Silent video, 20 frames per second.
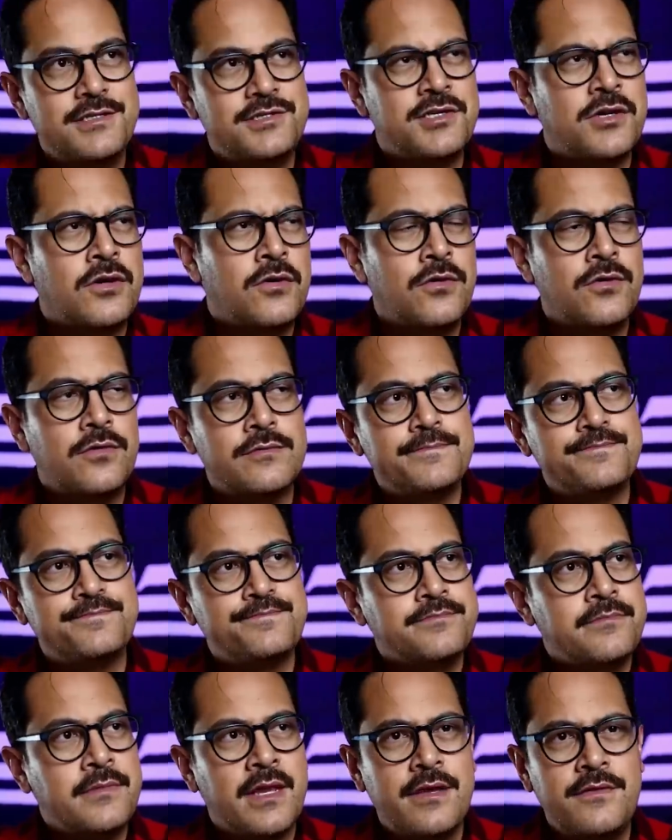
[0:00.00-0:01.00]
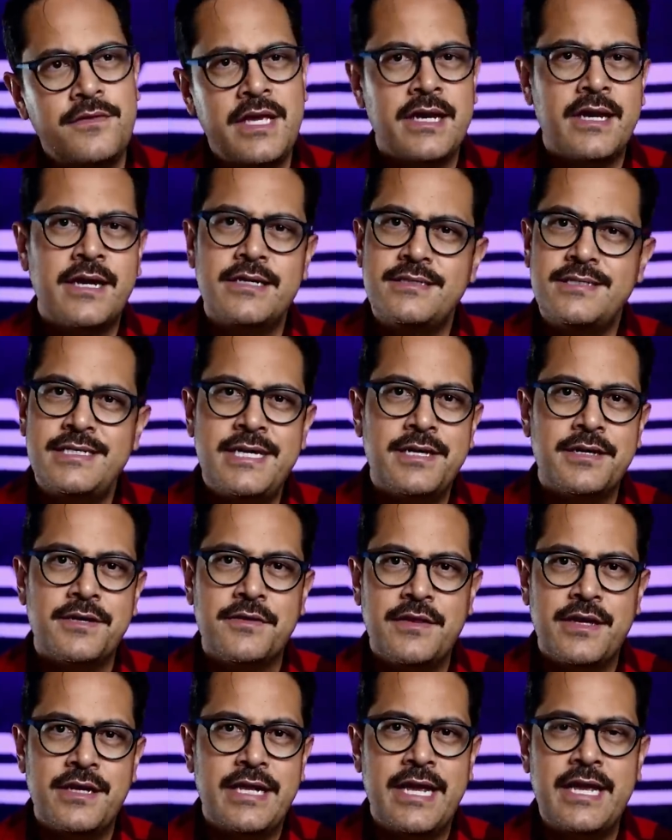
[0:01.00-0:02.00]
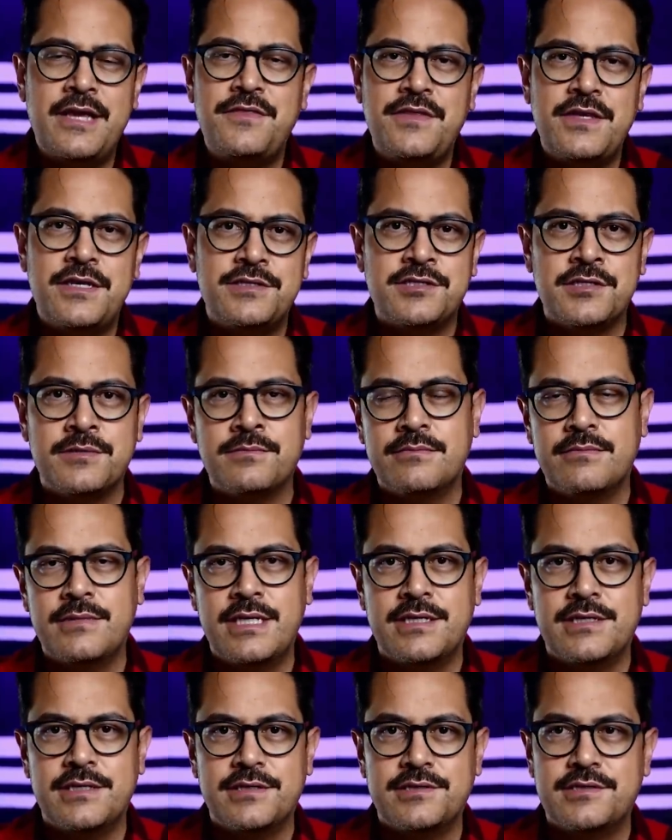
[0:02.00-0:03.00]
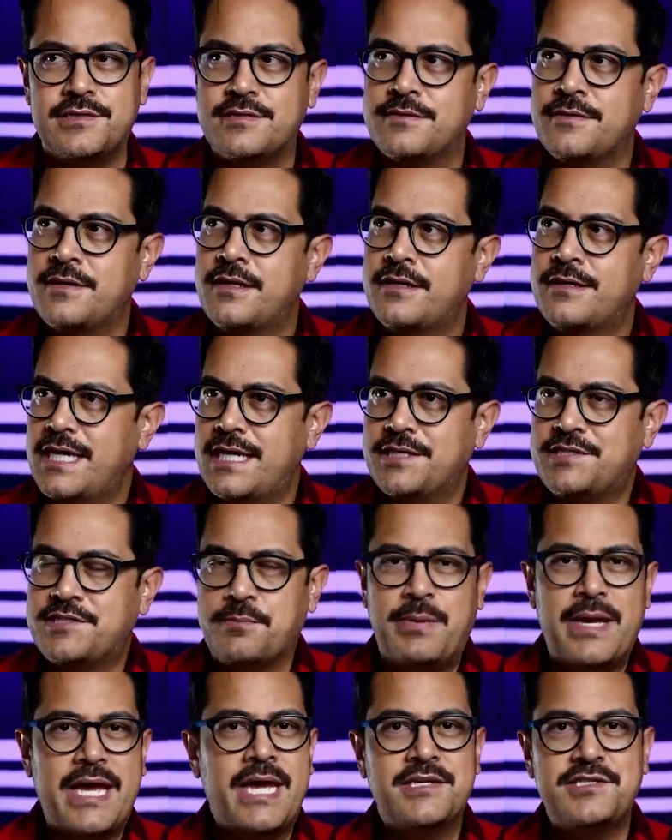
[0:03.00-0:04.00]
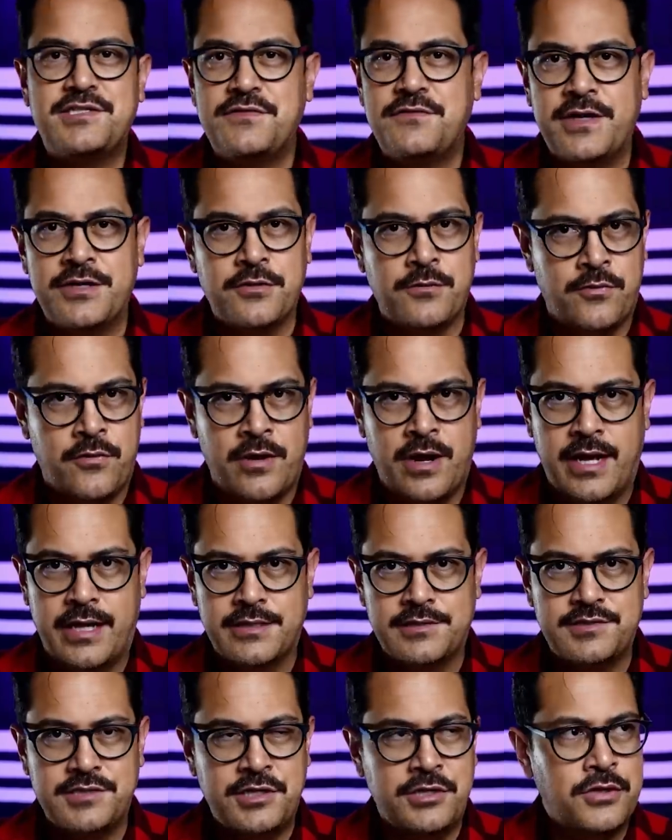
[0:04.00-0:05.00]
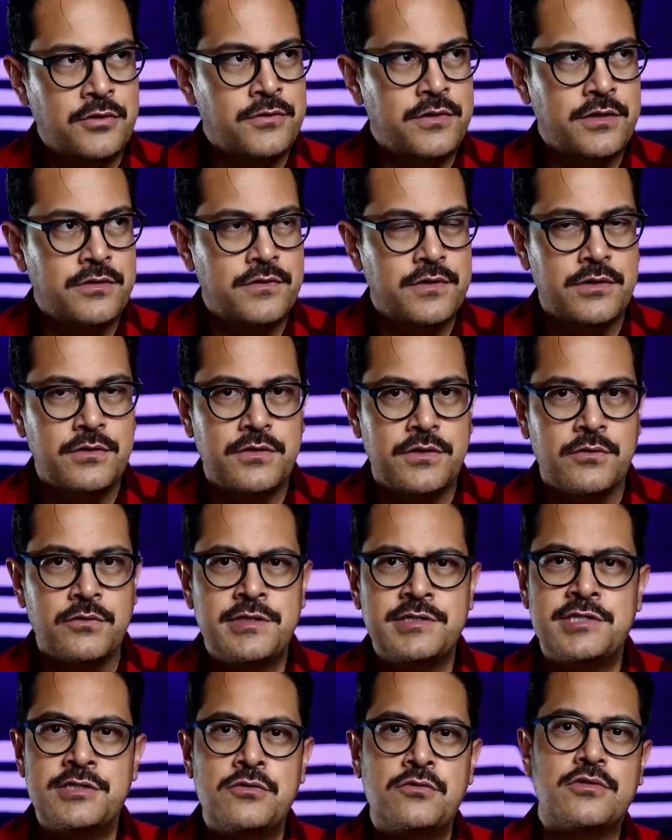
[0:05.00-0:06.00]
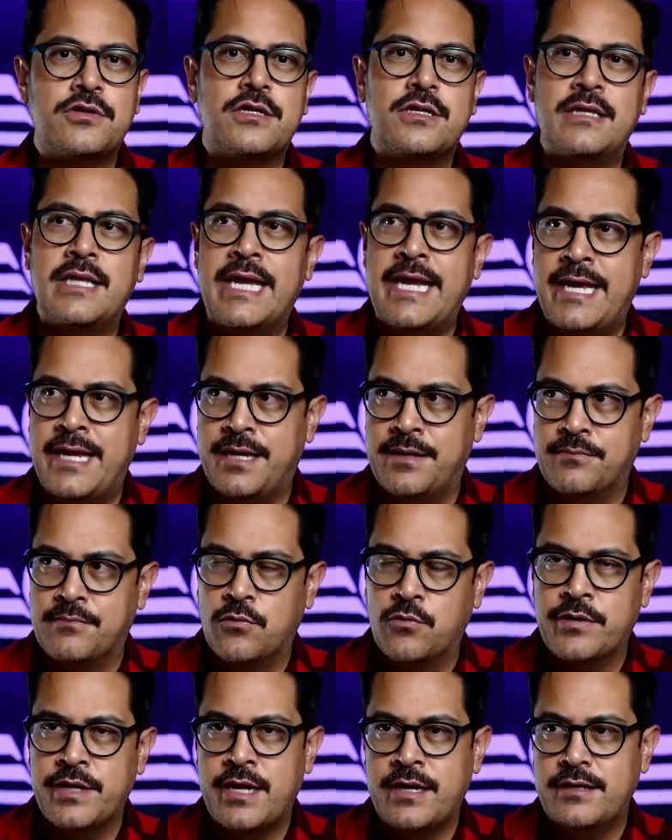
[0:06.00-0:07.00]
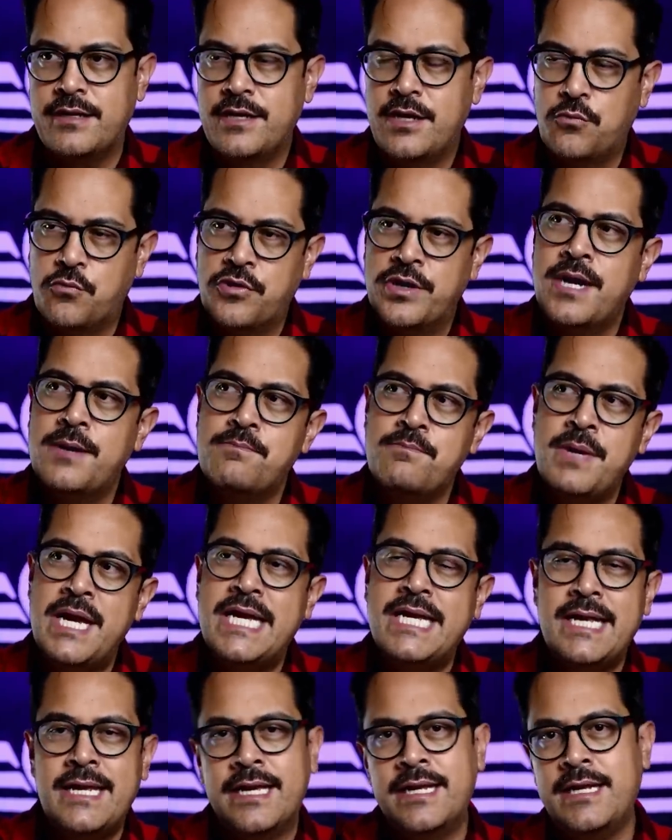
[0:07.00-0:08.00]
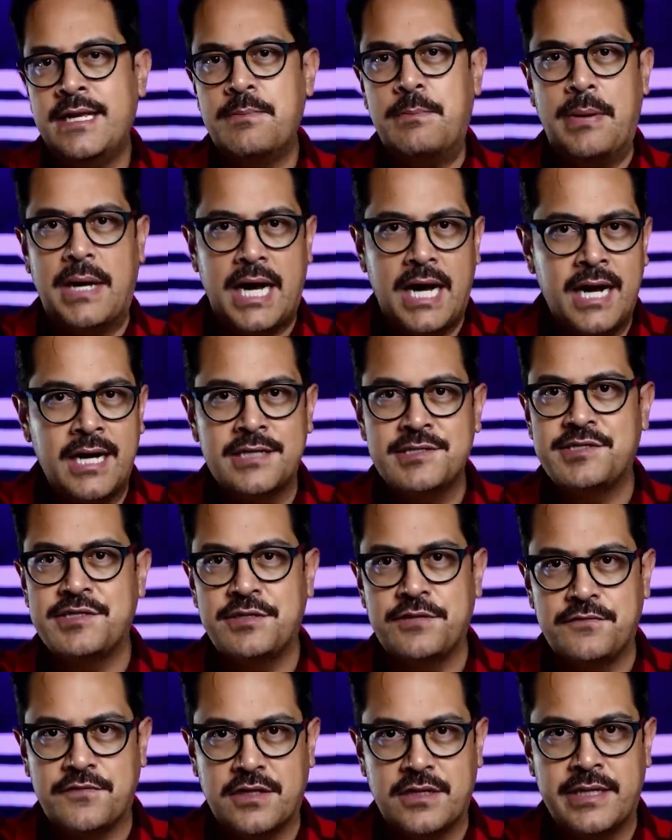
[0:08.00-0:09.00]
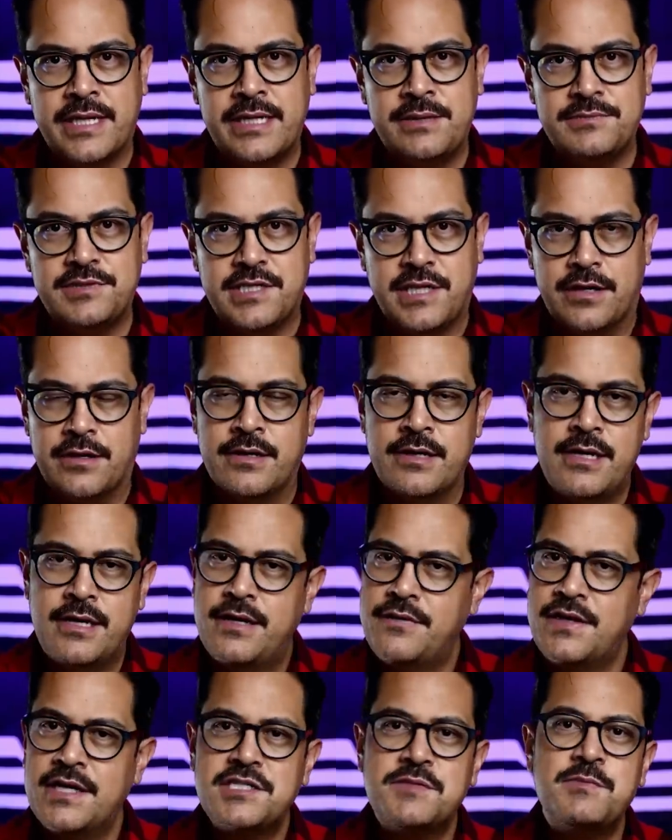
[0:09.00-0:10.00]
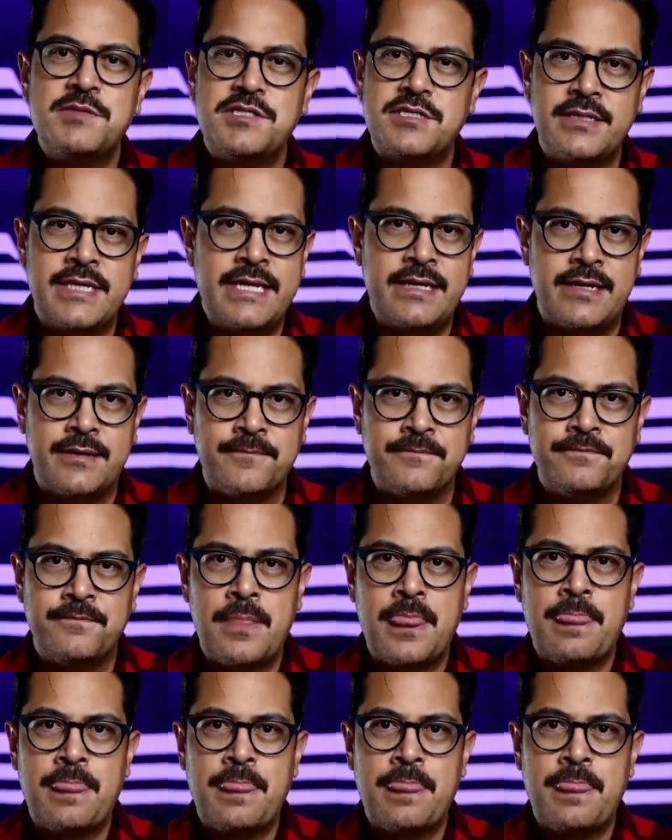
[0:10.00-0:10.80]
So the idea that atheism is it's a passive enterprise. You know, there, there there is no claim. We're not we're not making any positive claims here. That's misleading.